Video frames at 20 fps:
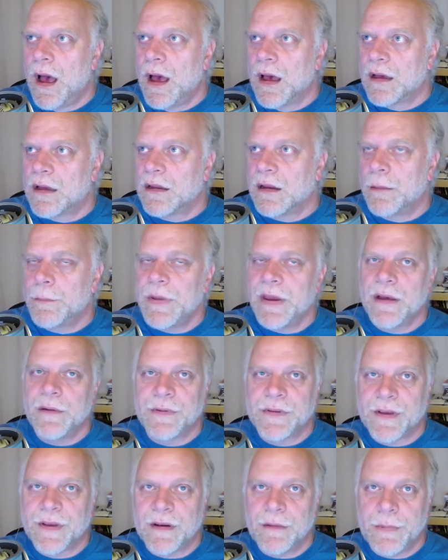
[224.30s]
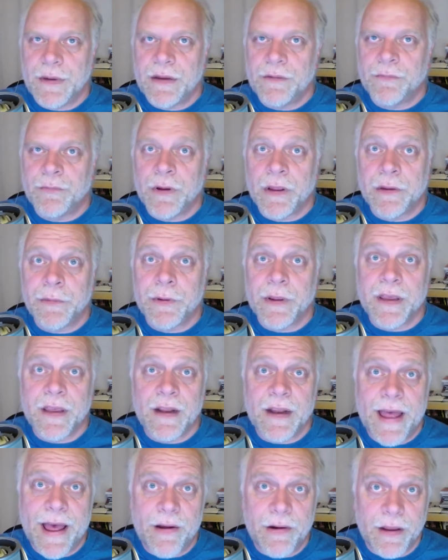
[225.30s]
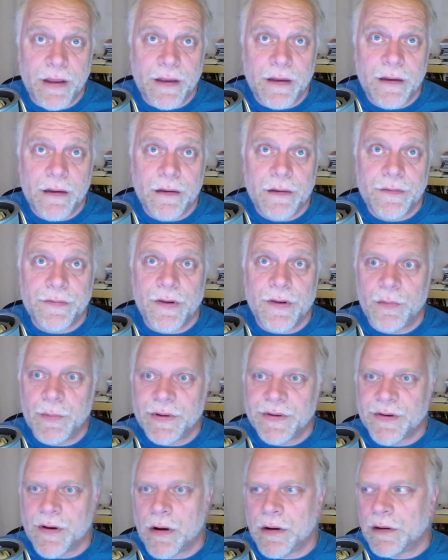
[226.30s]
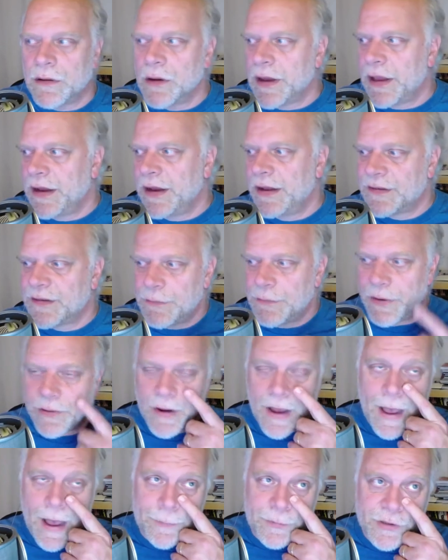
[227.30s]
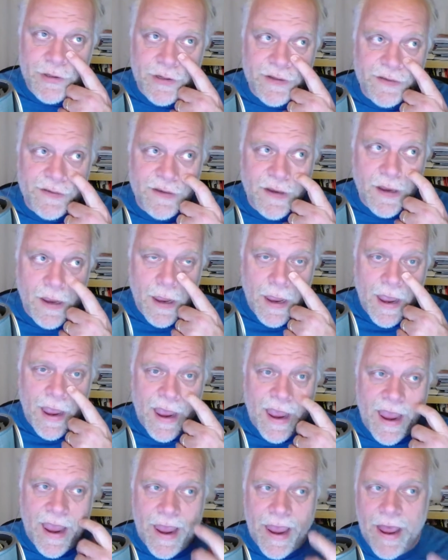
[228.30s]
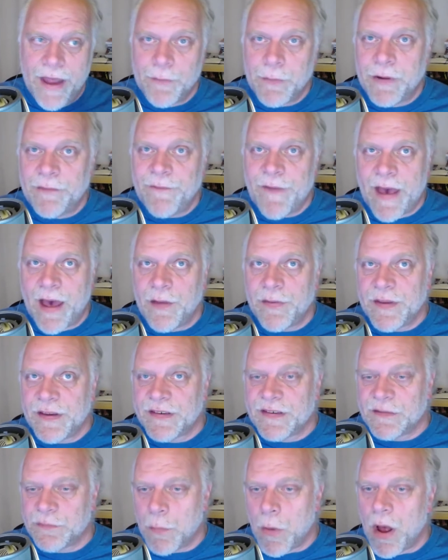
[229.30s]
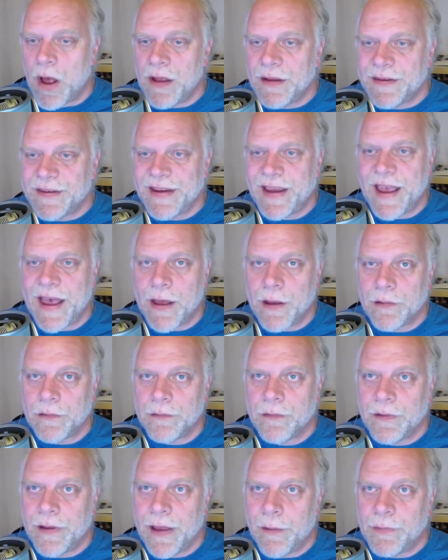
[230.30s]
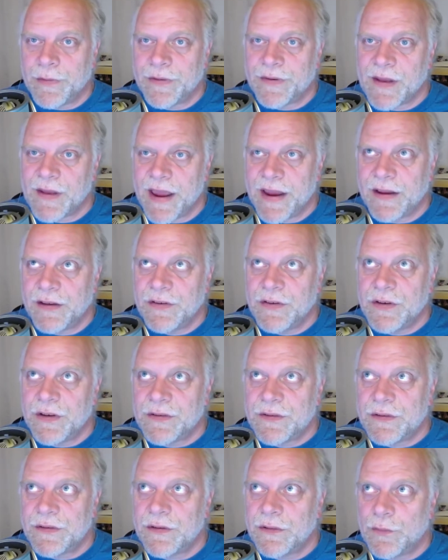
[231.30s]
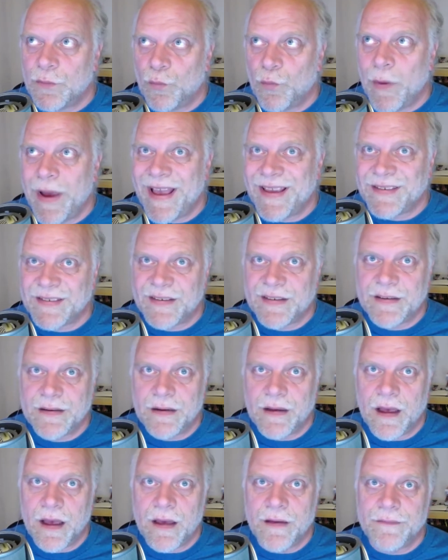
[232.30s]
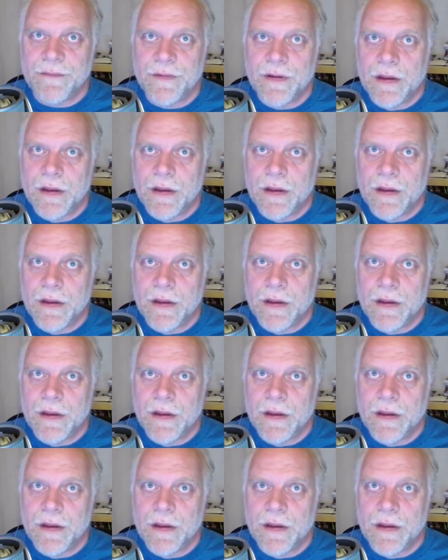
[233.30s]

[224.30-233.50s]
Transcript: Columbia was going to be really, really cloudy. So we started looking at some other options, and we found this small town that was like just to the west of